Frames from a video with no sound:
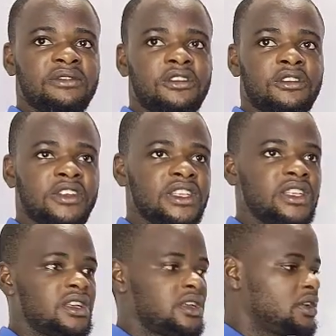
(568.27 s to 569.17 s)

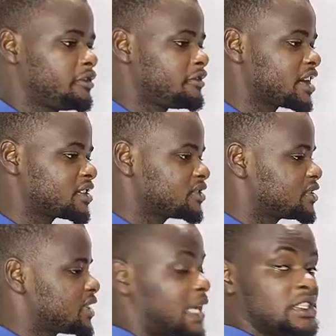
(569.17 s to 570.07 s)
involving
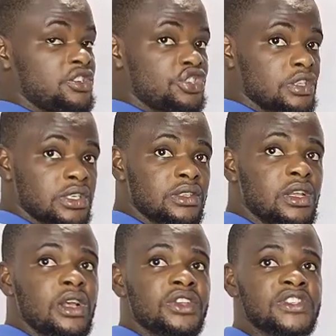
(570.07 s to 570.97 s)
fractions,
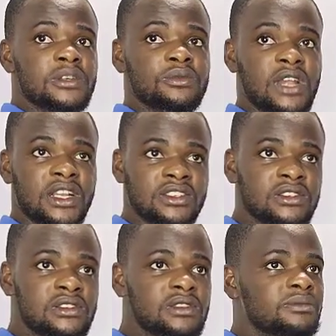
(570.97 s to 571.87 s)
addition,
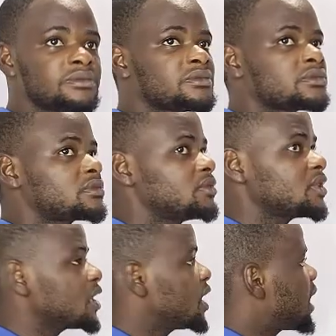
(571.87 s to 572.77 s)
subtraction,
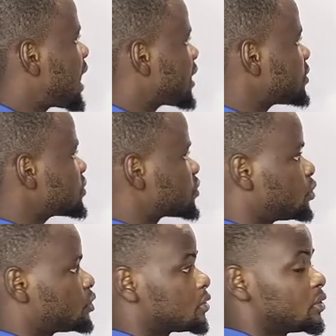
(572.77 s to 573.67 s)
and
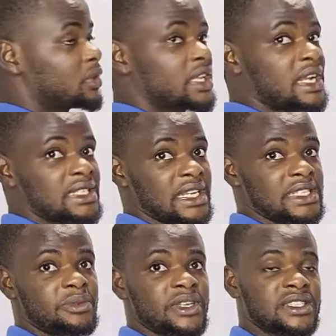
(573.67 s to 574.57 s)
also looking at
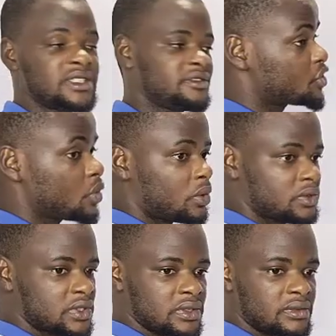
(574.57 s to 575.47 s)
expressing
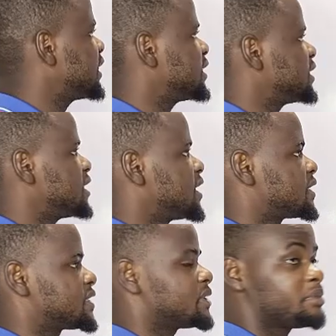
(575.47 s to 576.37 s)
surds in
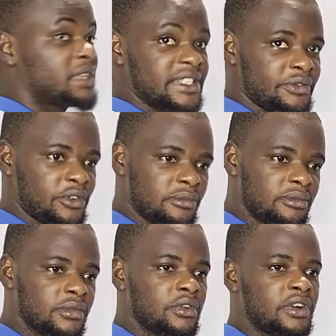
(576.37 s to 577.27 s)
their simplest
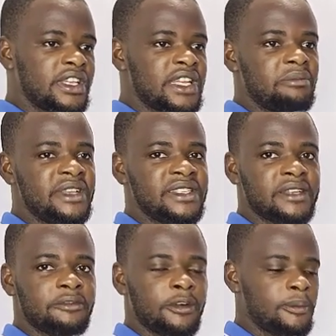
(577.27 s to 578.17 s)
form or in their
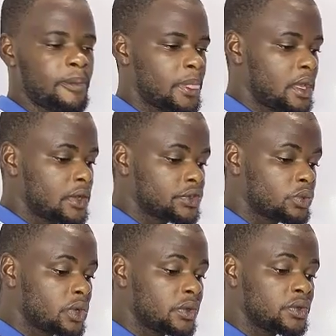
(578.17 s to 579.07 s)
basic form.
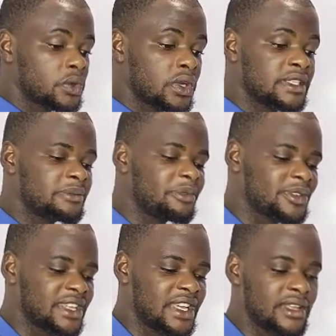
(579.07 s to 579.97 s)
So we're going to call it a
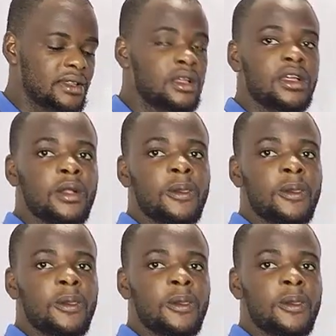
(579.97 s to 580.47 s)
pause here.